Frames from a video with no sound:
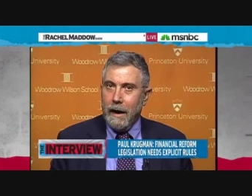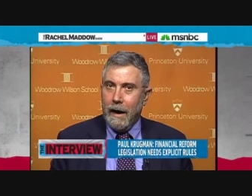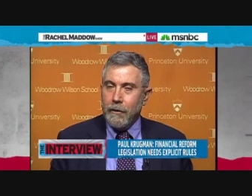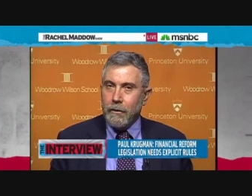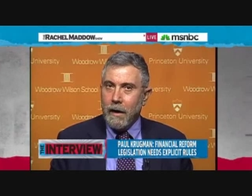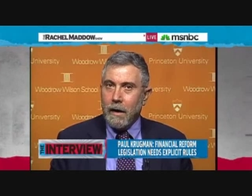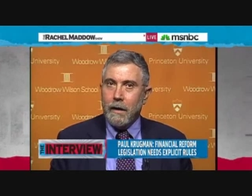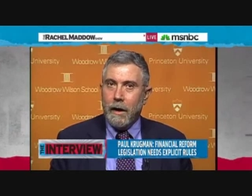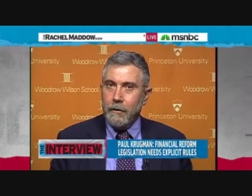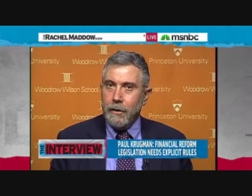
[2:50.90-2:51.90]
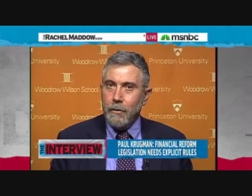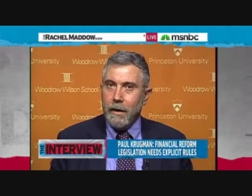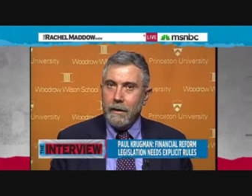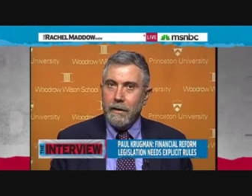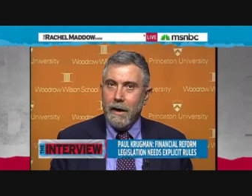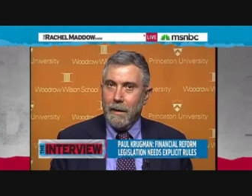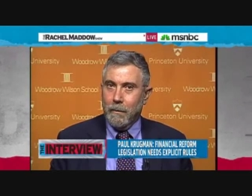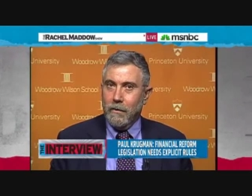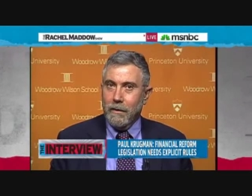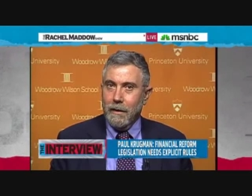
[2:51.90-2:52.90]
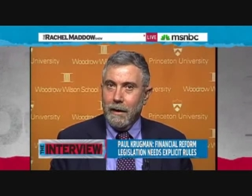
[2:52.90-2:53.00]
and you're not allowed to use ATMs.